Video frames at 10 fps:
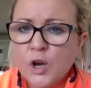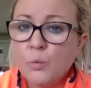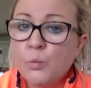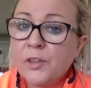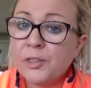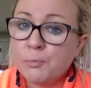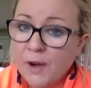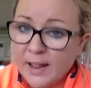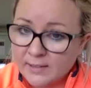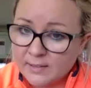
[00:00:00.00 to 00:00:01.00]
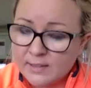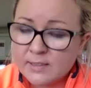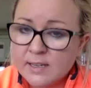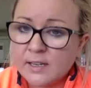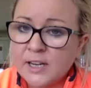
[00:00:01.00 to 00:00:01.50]
With Brexit,
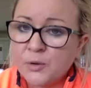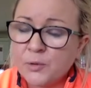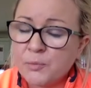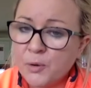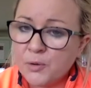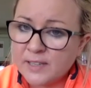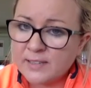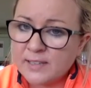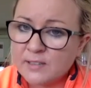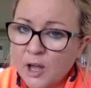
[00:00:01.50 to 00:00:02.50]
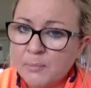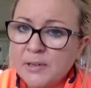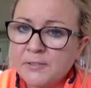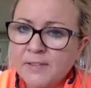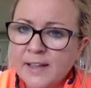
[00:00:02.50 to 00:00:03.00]
and I know the process has not
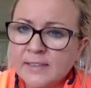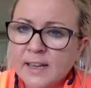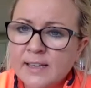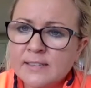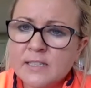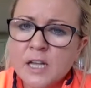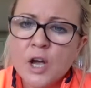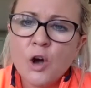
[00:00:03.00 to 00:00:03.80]
been finalized,